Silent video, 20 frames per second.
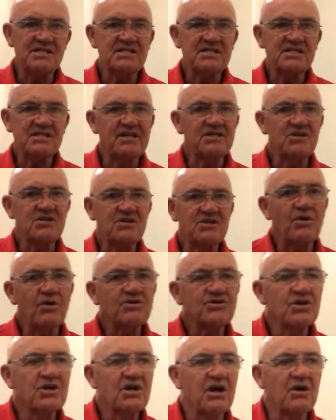horse is going
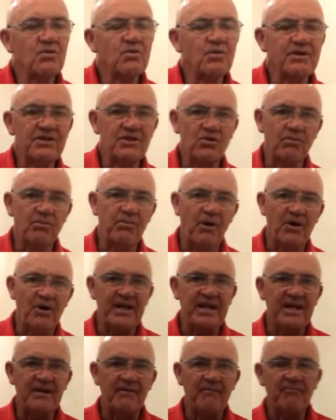to want to go with
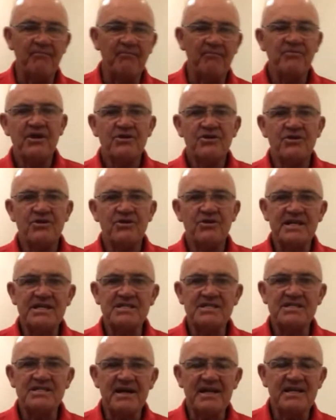your body.
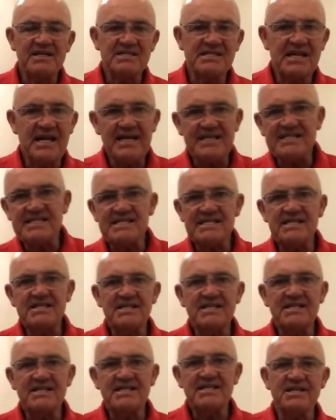You need to make a slight
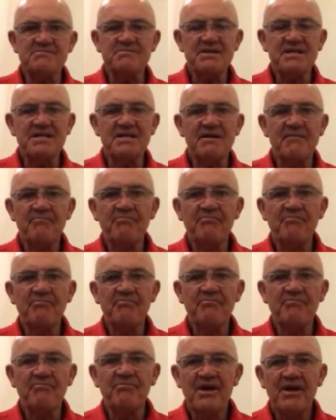seat adjustment,
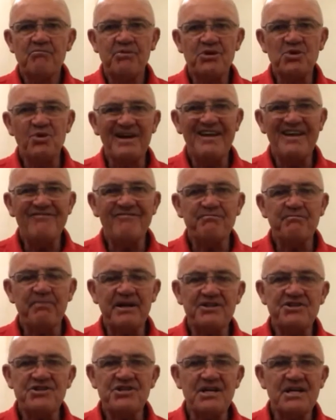put your
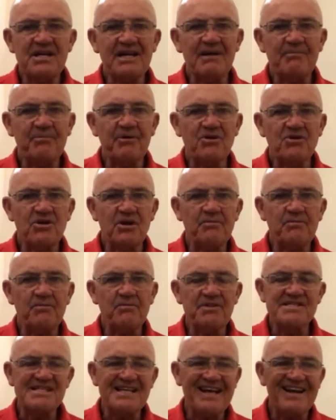left butt cheek up on
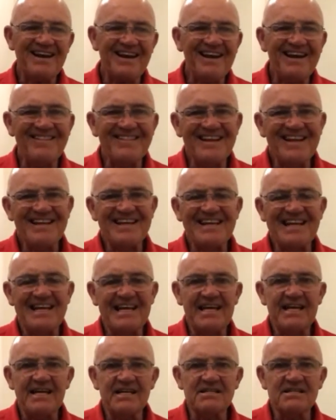top of the saddle, and
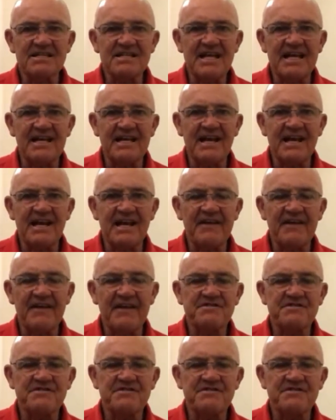then kick into that left
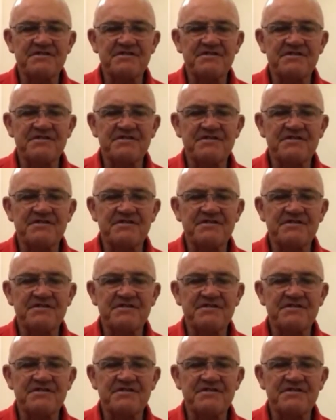stirrup